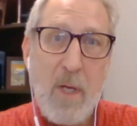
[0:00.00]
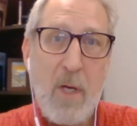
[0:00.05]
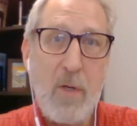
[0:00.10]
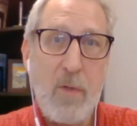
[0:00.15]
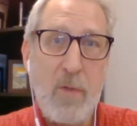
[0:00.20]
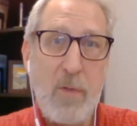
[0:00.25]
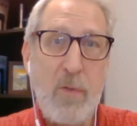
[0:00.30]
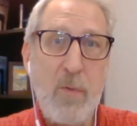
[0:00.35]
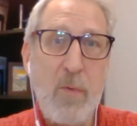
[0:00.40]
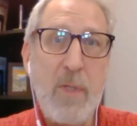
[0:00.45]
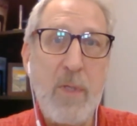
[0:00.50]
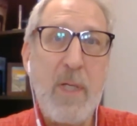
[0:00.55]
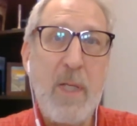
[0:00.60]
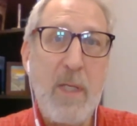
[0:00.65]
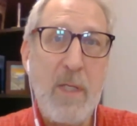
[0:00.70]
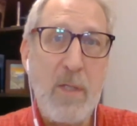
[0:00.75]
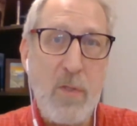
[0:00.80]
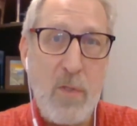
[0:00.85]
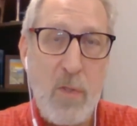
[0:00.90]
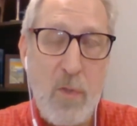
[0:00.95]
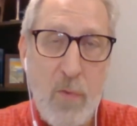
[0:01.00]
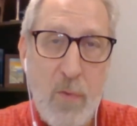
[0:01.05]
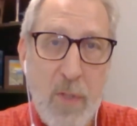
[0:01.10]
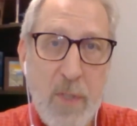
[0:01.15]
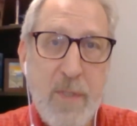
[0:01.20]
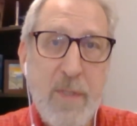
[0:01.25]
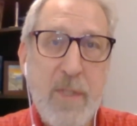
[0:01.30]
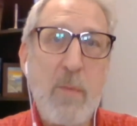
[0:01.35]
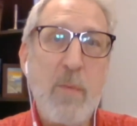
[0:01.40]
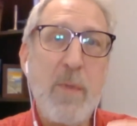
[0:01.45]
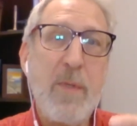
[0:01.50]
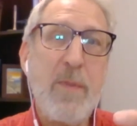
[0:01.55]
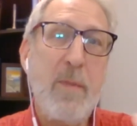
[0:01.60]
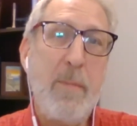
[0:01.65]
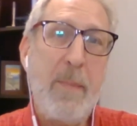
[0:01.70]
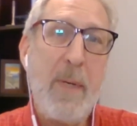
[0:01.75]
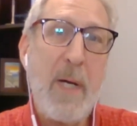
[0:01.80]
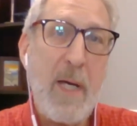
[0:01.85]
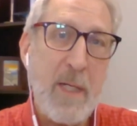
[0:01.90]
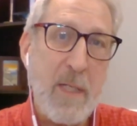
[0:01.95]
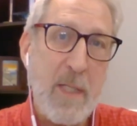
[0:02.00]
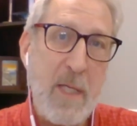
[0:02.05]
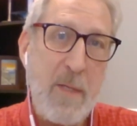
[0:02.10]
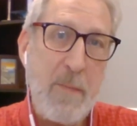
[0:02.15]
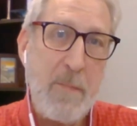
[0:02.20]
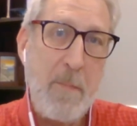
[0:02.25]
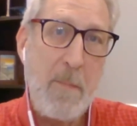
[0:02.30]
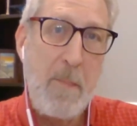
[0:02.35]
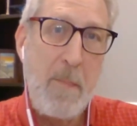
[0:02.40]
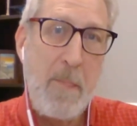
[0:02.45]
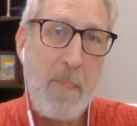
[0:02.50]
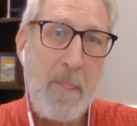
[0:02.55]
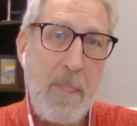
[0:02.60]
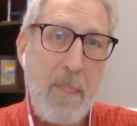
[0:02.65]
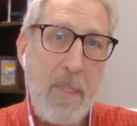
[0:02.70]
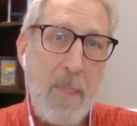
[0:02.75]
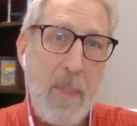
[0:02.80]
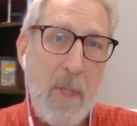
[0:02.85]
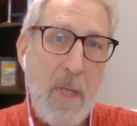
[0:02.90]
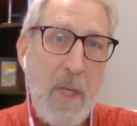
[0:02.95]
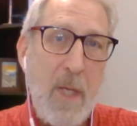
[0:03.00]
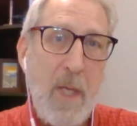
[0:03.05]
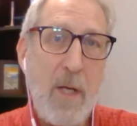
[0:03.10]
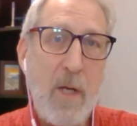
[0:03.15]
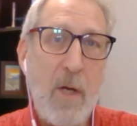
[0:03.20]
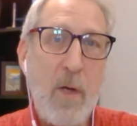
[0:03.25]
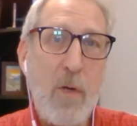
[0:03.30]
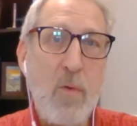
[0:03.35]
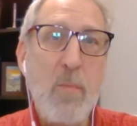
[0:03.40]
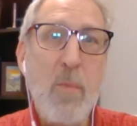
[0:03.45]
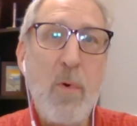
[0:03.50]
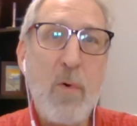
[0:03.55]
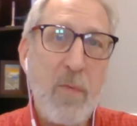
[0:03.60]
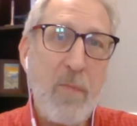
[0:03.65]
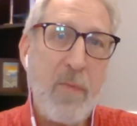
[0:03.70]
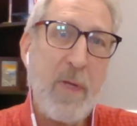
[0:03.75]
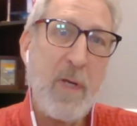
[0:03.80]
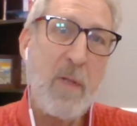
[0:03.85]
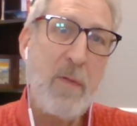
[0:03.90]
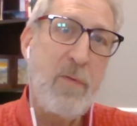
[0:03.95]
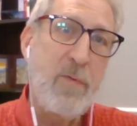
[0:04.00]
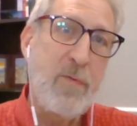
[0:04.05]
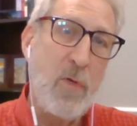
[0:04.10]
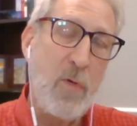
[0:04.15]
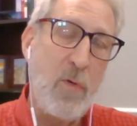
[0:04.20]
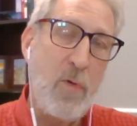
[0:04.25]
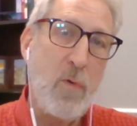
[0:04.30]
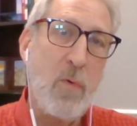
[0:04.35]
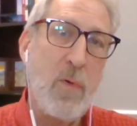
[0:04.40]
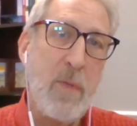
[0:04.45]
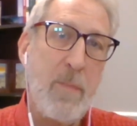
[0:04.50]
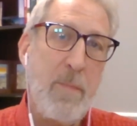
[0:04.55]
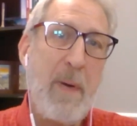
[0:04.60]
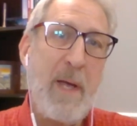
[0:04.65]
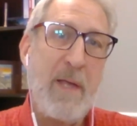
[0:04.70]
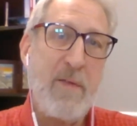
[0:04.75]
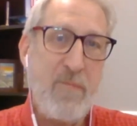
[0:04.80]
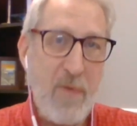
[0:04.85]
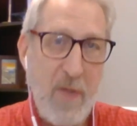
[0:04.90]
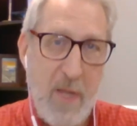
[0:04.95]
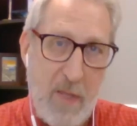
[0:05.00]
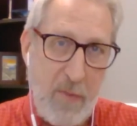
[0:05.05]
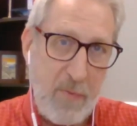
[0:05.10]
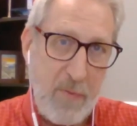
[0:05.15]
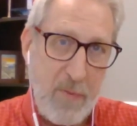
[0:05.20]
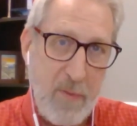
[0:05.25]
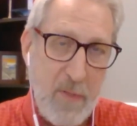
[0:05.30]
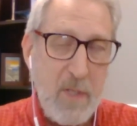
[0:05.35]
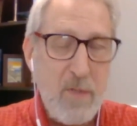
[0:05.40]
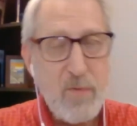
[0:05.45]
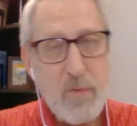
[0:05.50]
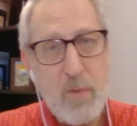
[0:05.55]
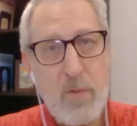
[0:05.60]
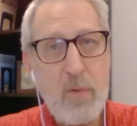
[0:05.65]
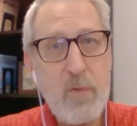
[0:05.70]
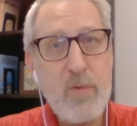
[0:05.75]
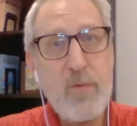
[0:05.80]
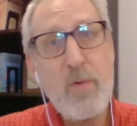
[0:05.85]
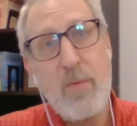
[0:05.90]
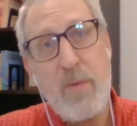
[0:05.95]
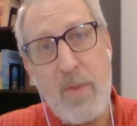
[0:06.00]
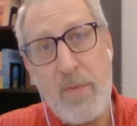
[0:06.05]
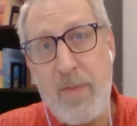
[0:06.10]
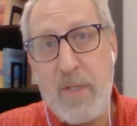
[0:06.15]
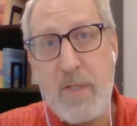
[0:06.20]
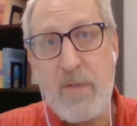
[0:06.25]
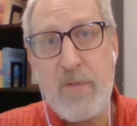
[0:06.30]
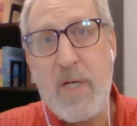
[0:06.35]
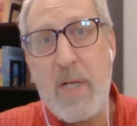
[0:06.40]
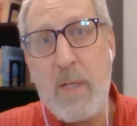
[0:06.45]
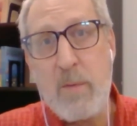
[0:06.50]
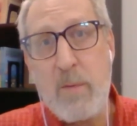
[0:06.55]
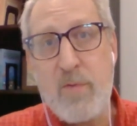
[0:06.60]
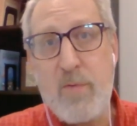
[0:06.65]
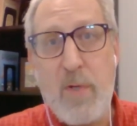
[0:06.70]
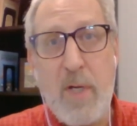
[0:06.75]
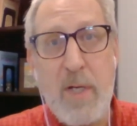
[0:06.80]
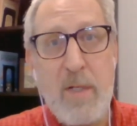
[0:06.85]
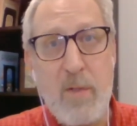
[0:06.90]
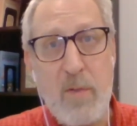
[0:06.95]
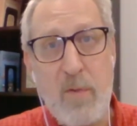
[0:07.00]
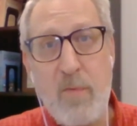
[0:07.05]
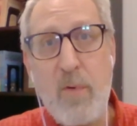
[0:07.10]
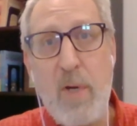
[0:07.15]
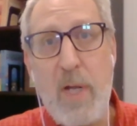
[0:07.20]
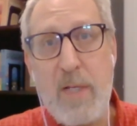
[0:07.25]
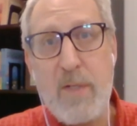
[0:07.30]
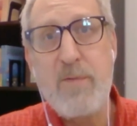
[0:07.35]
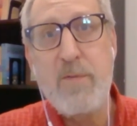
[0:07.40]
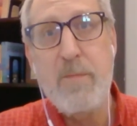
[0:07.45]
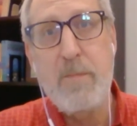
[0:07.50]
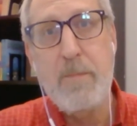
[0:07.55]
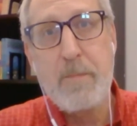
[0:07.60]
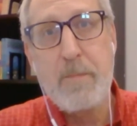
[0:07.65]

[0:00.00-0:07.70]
Are you doing it in unity with the body? And are you motivated to do it by faith? So those are the things that I was trying to address.